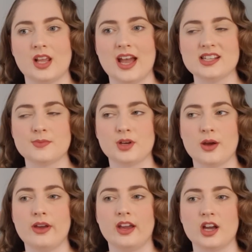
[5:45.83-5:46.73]
as I'm
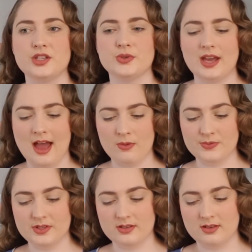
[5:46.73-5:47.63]
going, I do
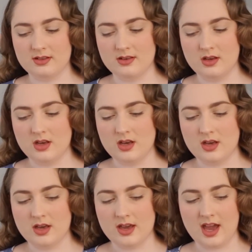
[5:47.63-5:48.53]
count
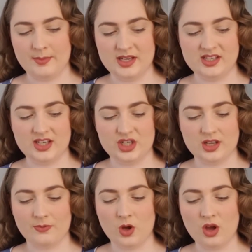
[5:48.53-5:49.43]
how many stitches
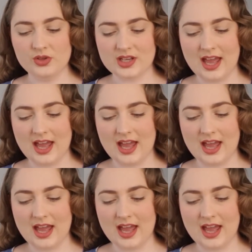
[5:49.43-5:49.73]
I've got,